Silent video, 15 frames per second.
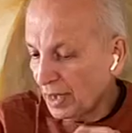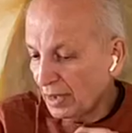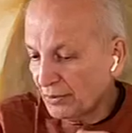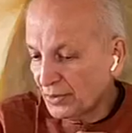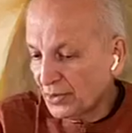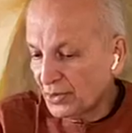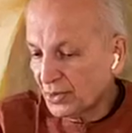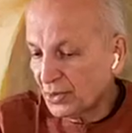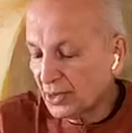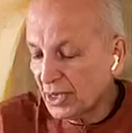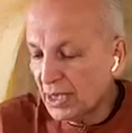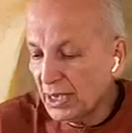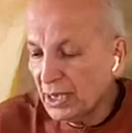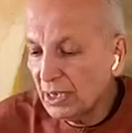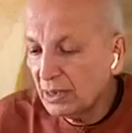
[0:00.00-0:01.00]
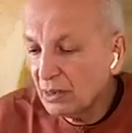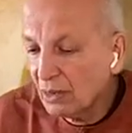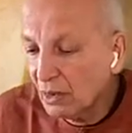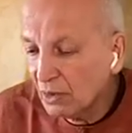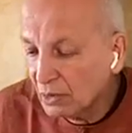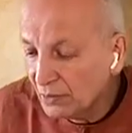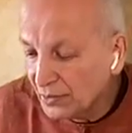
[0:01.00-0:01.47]
have seen
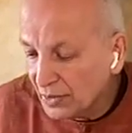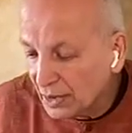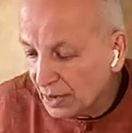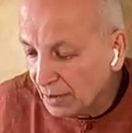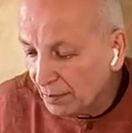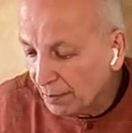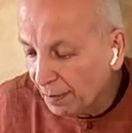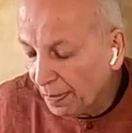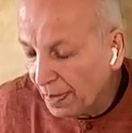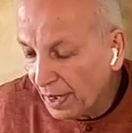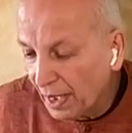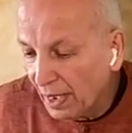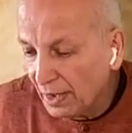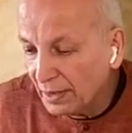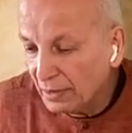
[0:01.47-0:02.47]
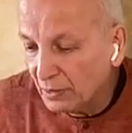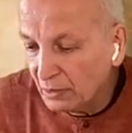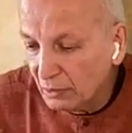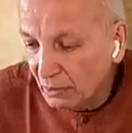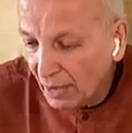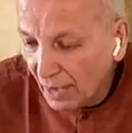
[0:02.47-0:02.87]
all of them. I do